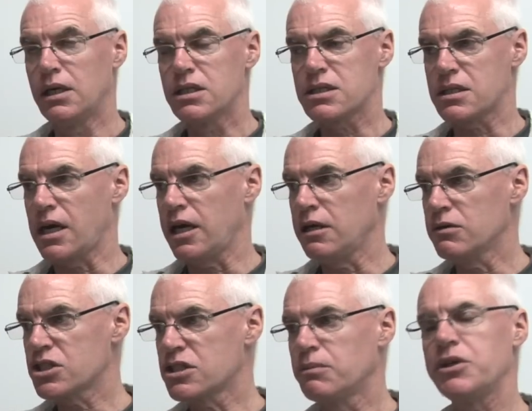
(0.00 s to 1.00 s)
say,
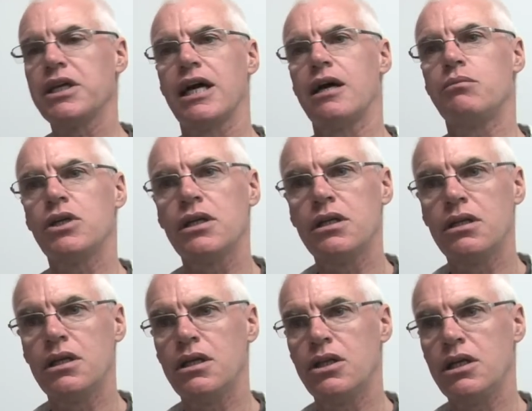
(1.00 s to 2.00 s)
something happening in
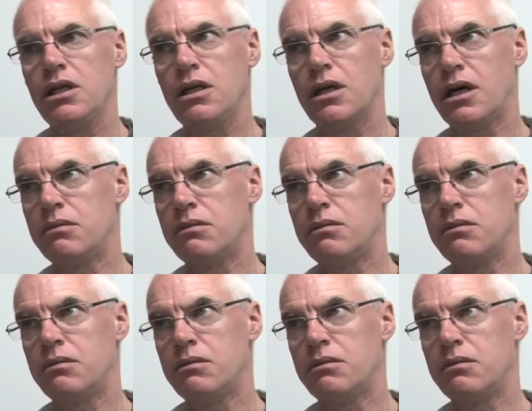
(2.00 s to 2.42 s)
the